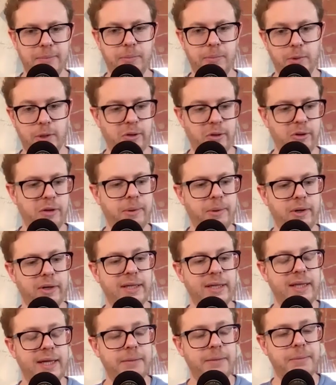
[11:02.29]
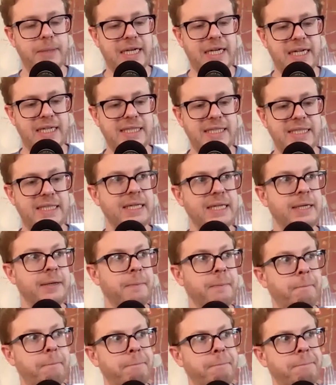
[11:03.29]
toe the party line, because
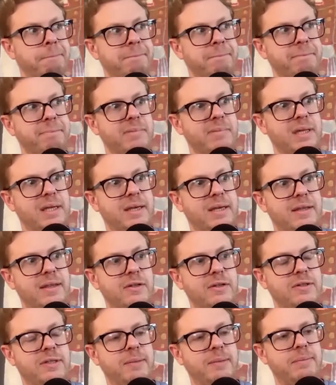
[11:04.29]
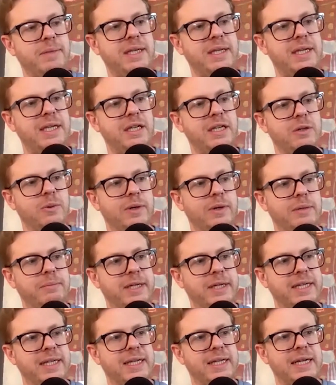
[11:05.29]
there's something here where I'm
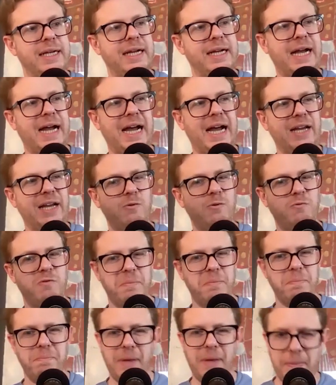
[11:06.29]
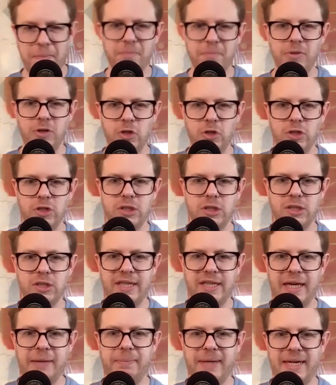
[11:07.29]
like, I don't remember
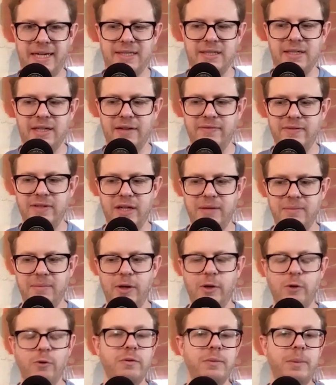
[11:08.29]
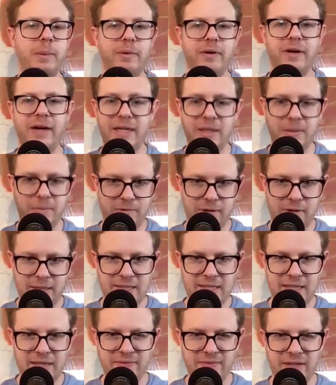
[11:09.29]
that past lifetime. I don't remember any
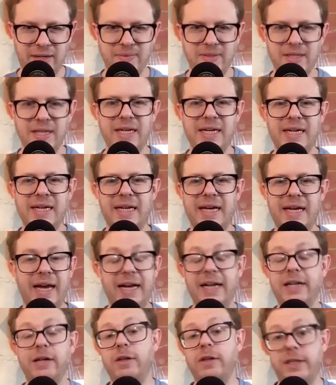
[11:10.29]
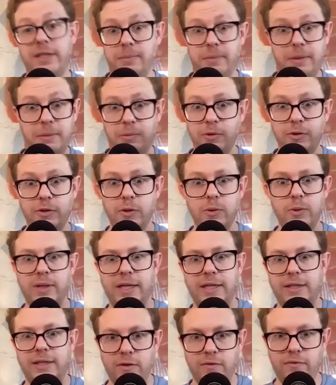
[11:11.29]
past lifetimes. And I know that some people do, and
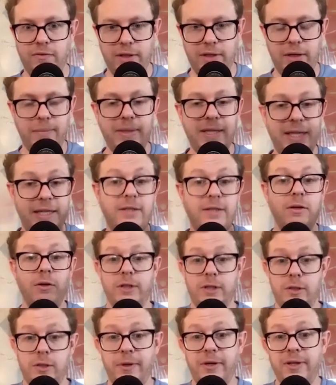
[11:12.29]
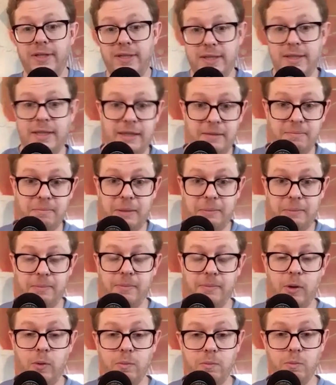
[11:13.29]
that's good for them. And that's their experience. And they might
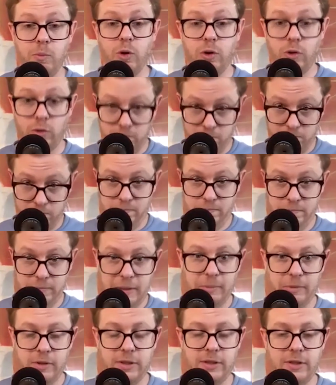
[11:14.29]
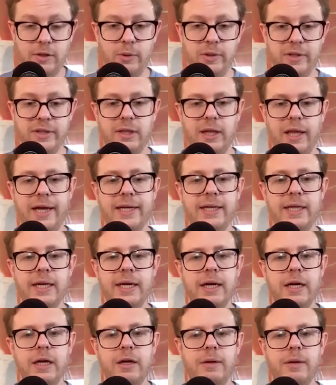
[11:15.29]
more be able to toe this line.
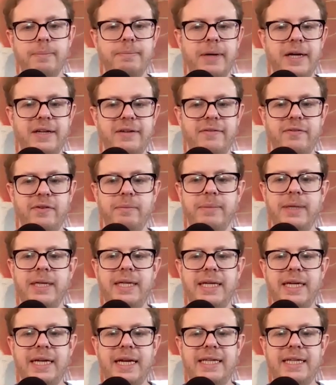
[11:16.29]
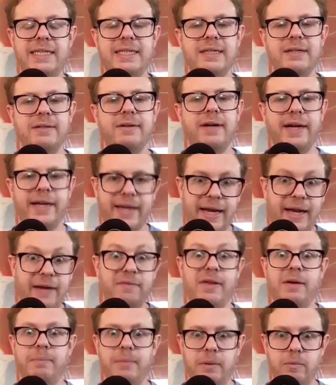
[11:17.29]
But for me, until I have
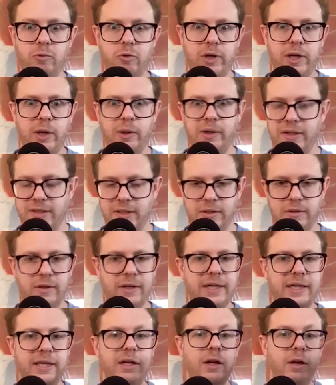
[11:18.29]
that memory, or until I